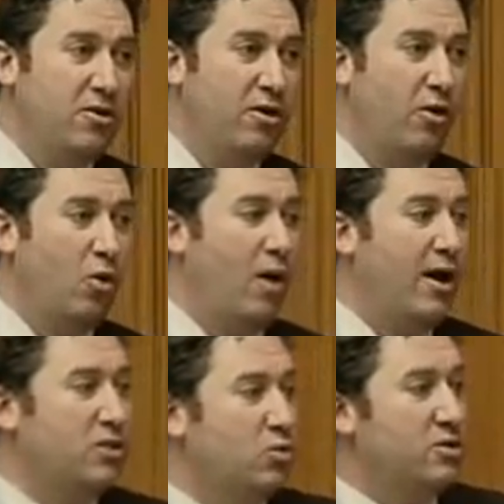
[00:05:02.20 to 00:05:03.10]
steering on the
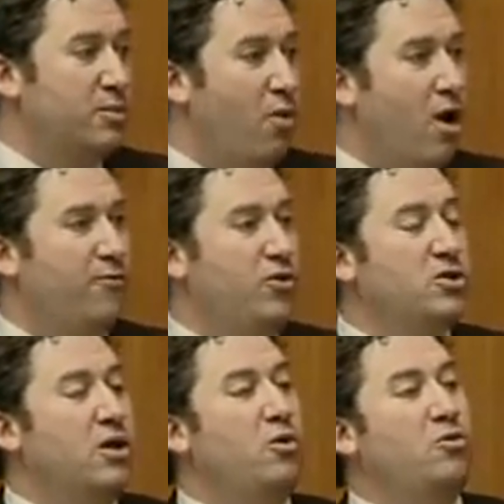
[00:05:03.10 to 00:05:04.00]
way towards a brighter
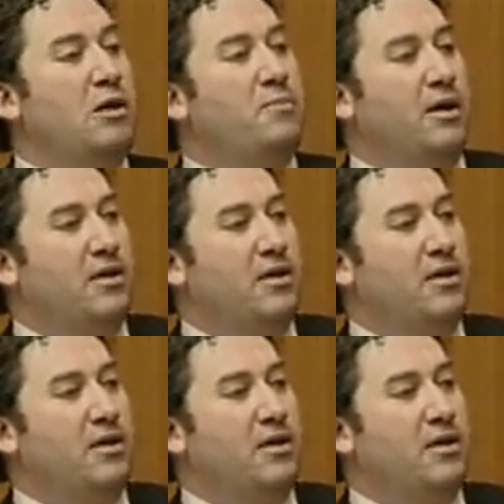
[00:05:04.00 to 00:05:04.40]
future that we really